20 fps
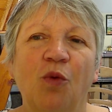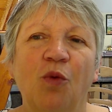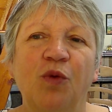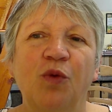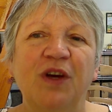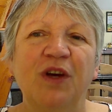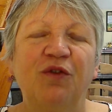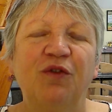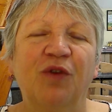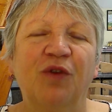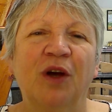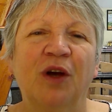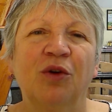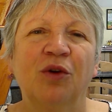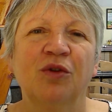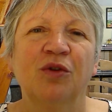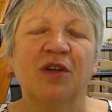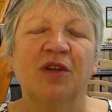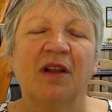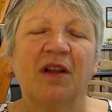we
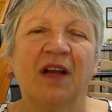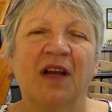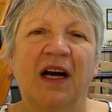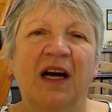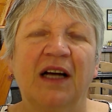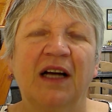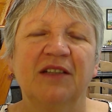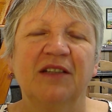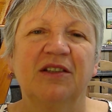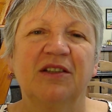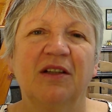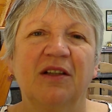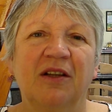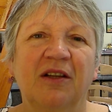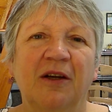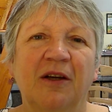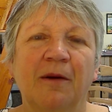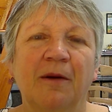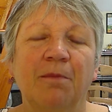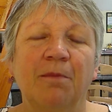found that
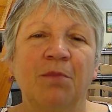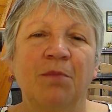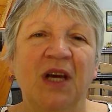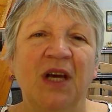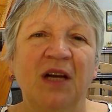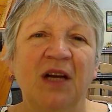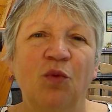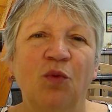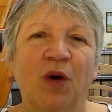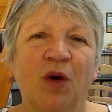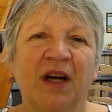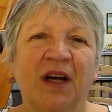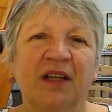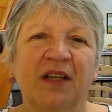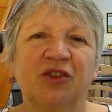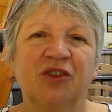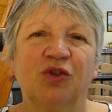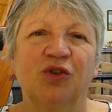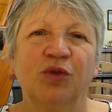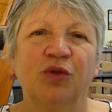the main
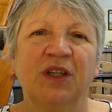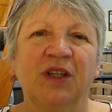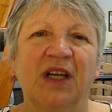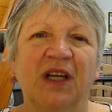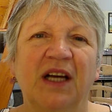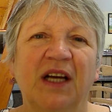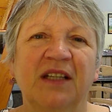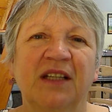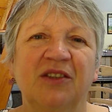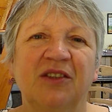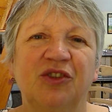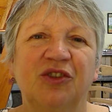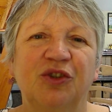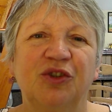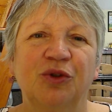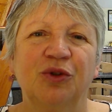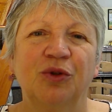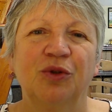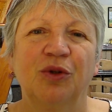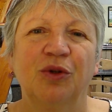wires going
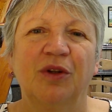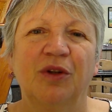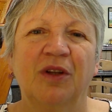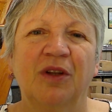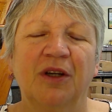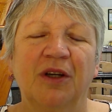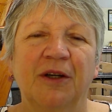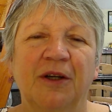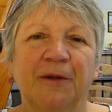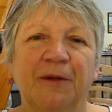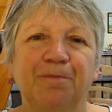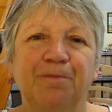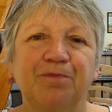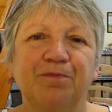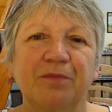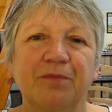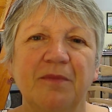into the